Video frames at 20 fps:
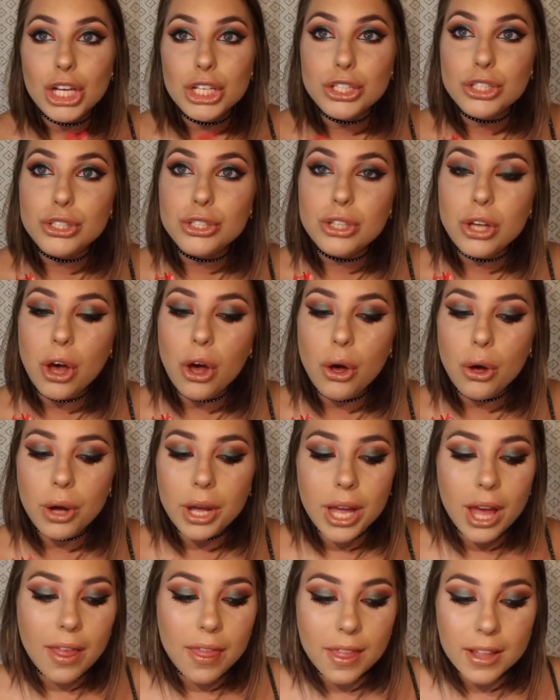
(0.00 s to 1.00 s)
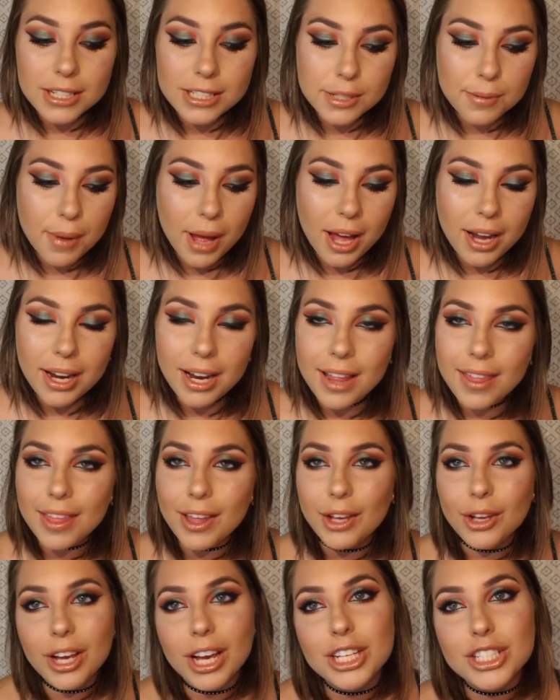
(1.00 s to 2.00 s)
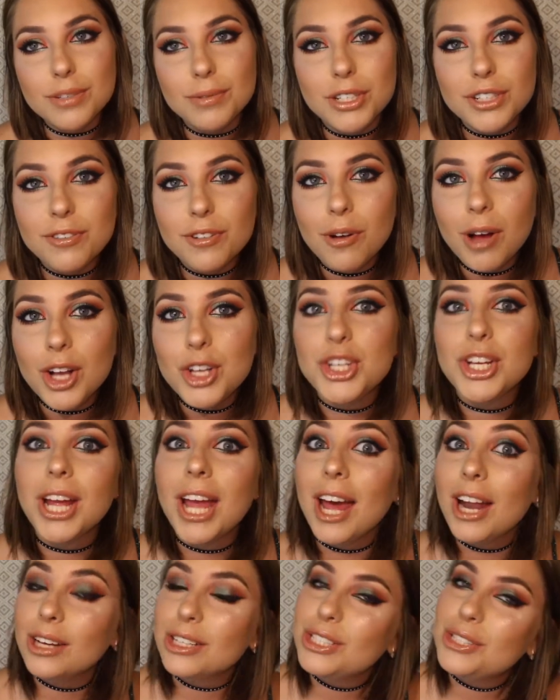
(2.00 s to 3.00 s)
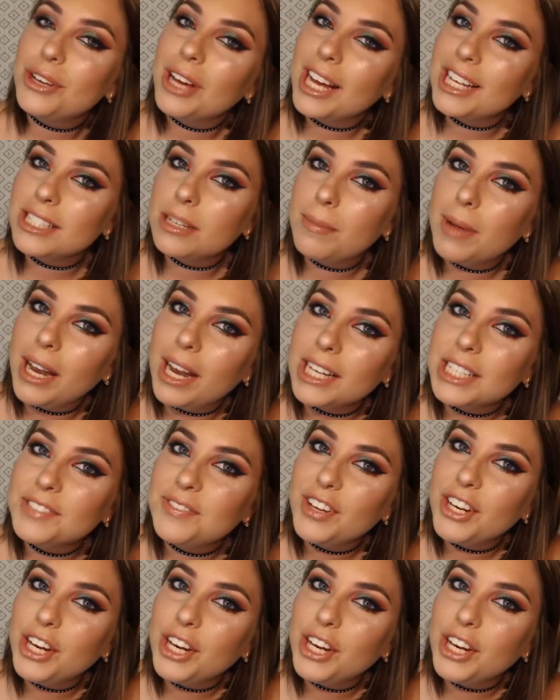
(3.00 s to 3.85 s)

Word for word: So yeah, that's about it. Thank you guys so much for watching, and I'll see you guys in my next